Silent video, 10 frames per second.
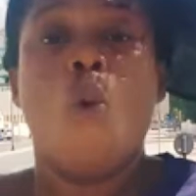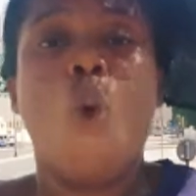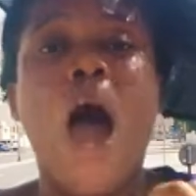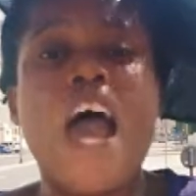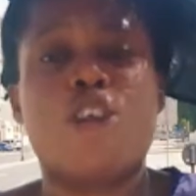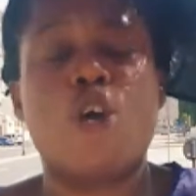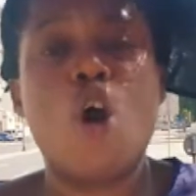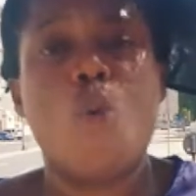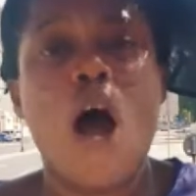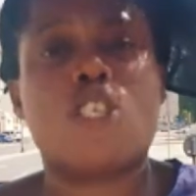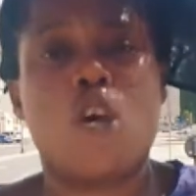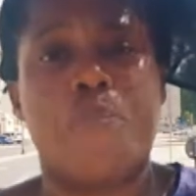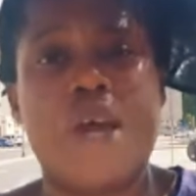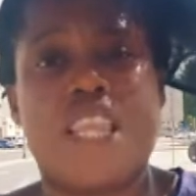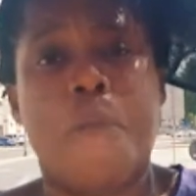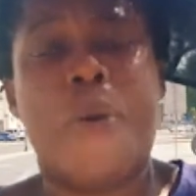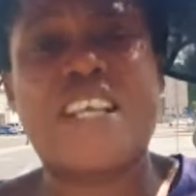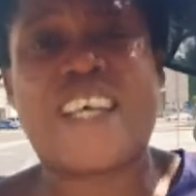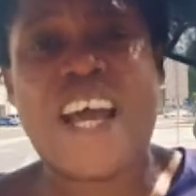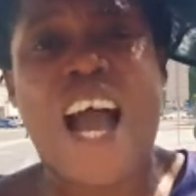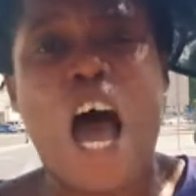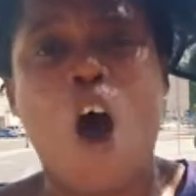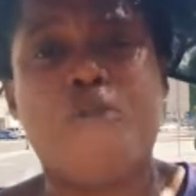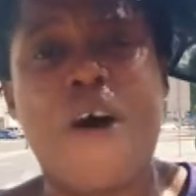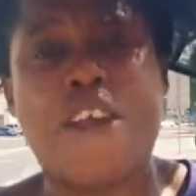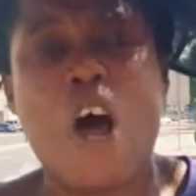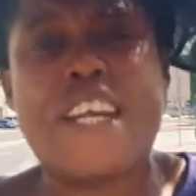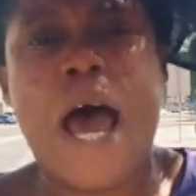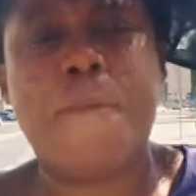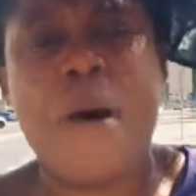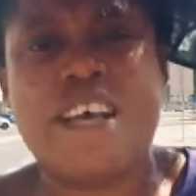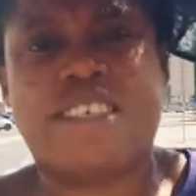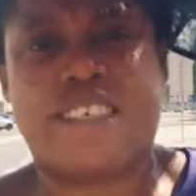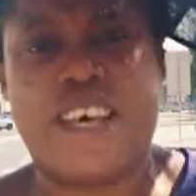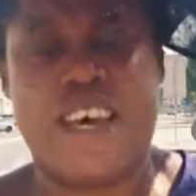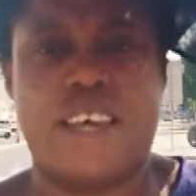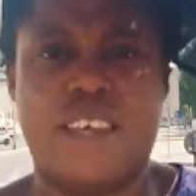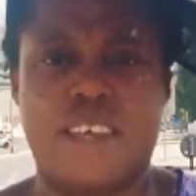Why do you want to be the partaker of another man's sin?